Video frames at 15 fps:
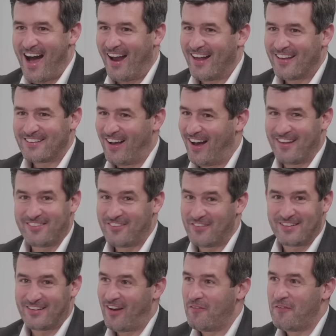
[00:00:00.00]
I said,
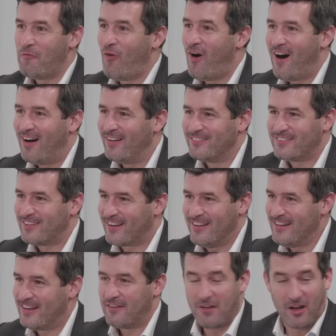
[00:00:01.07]
I mean, what answer
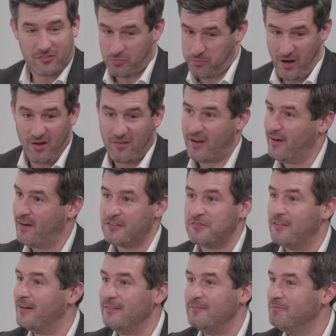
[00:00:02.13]
can you give? I just went, okay, that's
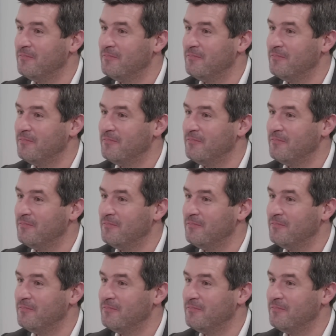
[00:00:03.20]
fine.